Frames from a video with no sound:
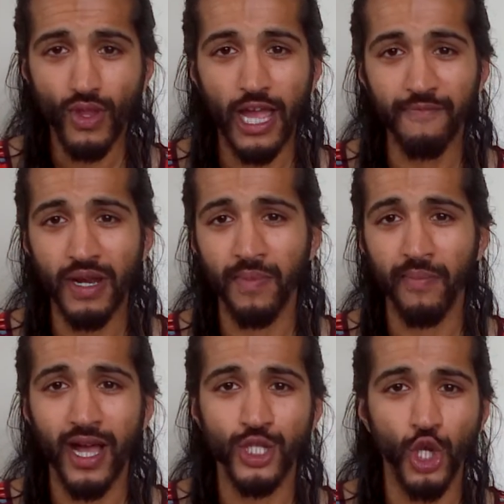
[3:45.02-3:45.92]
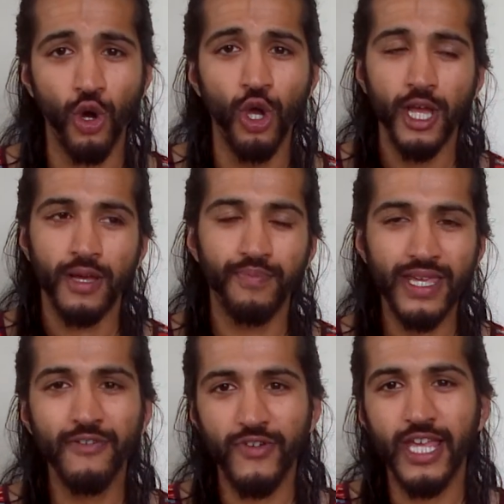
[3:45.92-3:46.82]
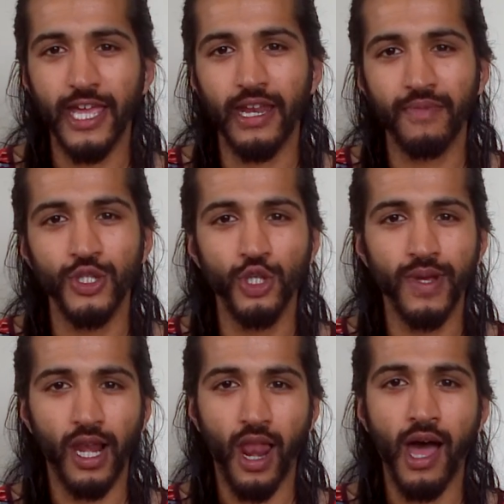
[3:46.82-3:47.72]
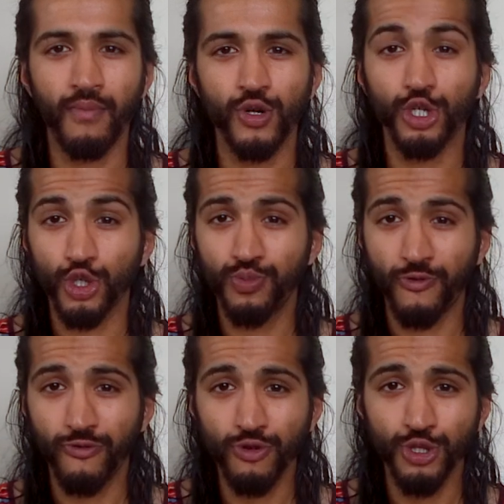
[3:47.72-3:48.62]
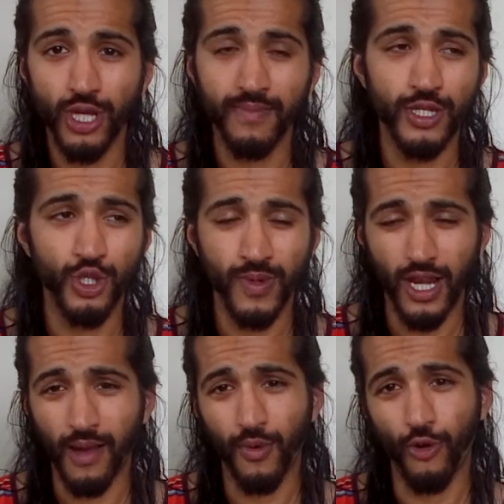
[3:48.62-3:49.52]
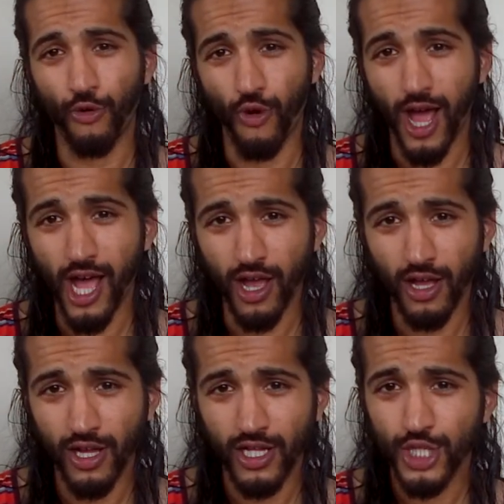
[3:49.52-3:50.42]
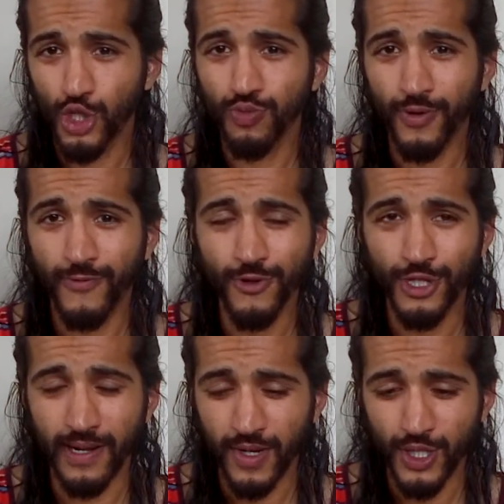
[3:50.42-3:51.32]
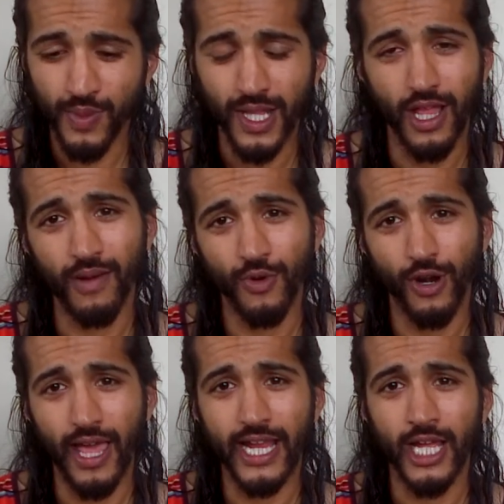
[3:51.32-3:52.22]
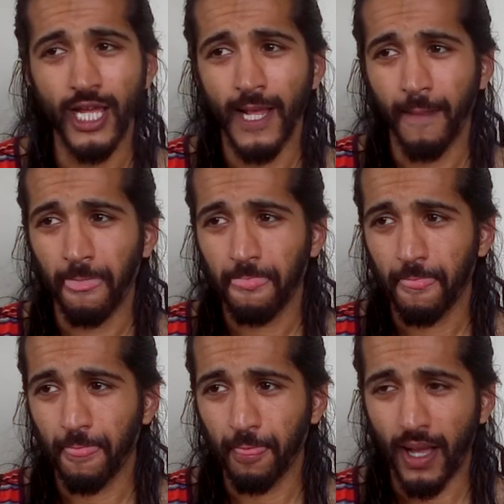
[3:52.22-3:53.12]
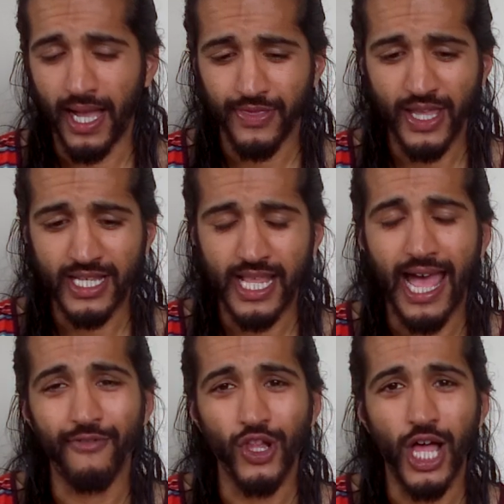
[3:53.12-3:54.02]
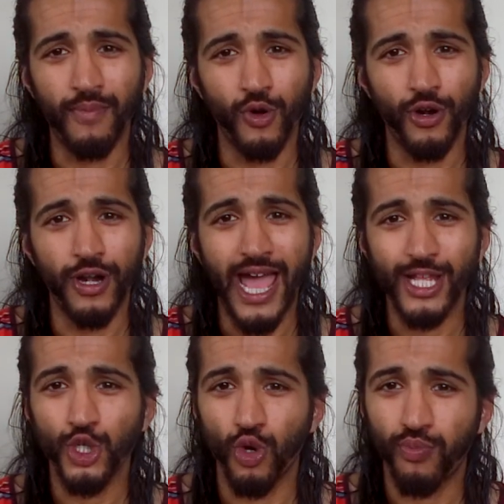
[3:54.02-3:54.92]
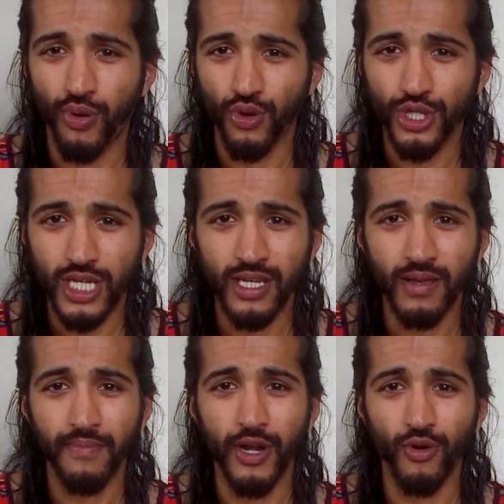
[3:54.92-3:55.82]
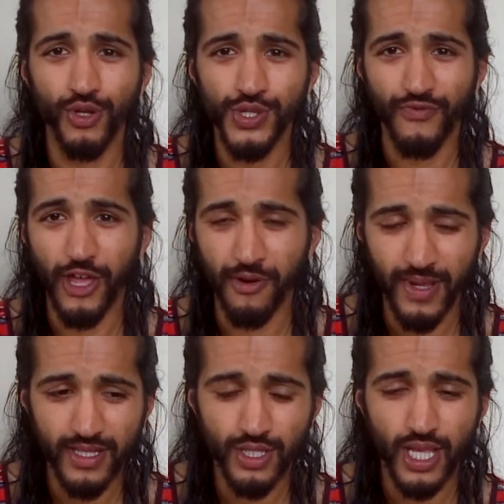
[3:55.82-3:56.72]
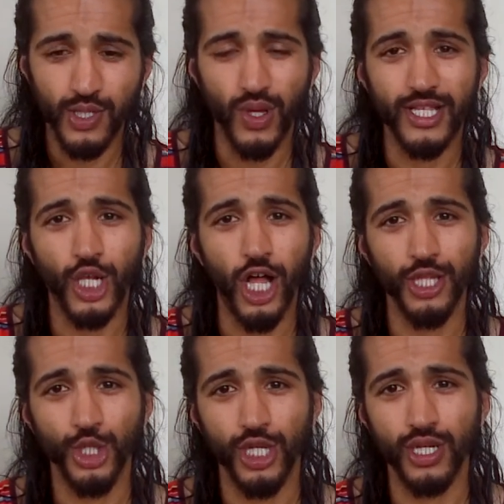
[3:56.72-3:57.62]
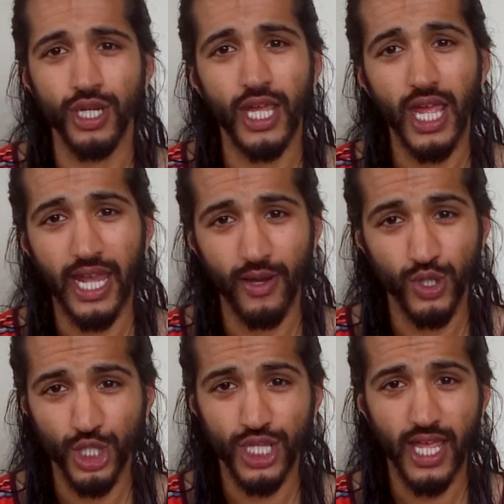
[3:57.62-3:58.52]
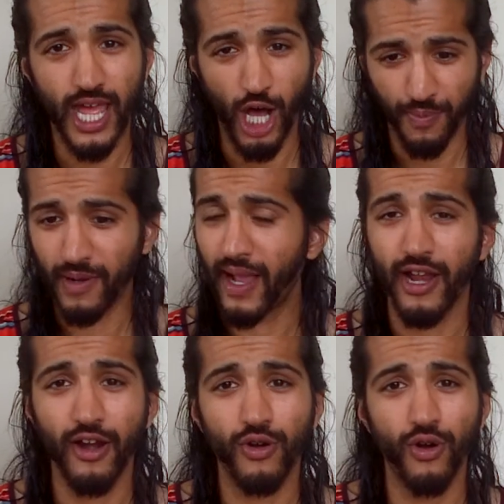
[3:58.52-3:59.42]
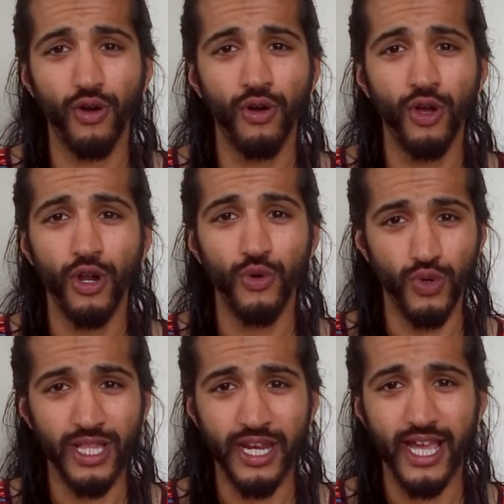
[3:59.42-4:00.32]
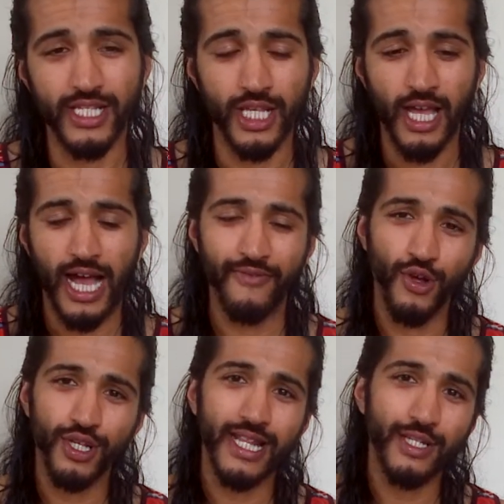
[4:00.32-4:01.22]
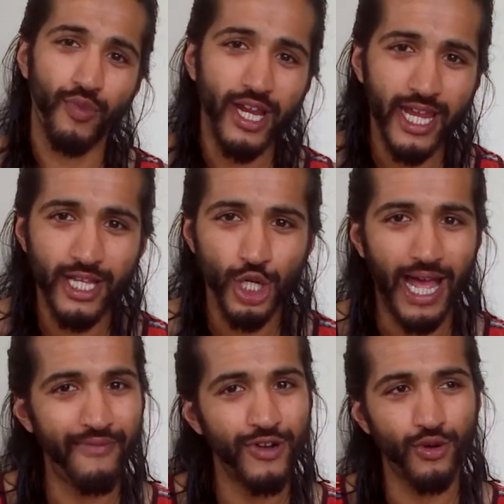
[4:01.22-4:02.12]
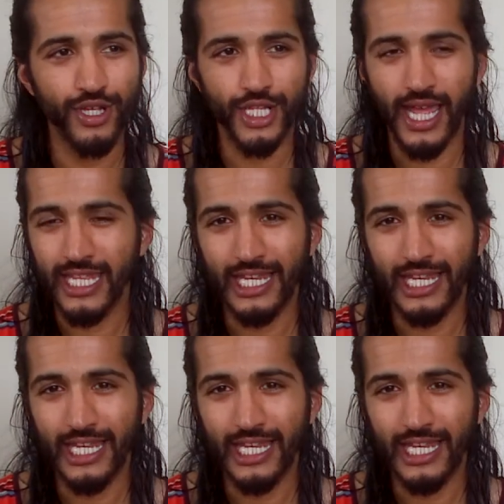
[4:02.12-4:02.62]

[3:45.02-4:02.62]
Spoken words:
have made up my mind. So being vegan, I'm consuming a lot more superfoods, I'm consuming a lot more raw superfoods, and I'm consuming a lot more like things that have a lot more natural protein, minerals, vitamins, as well as collagen in it, which is helping my hair grow really nice. I've noticed less breakage. I haven't noticed any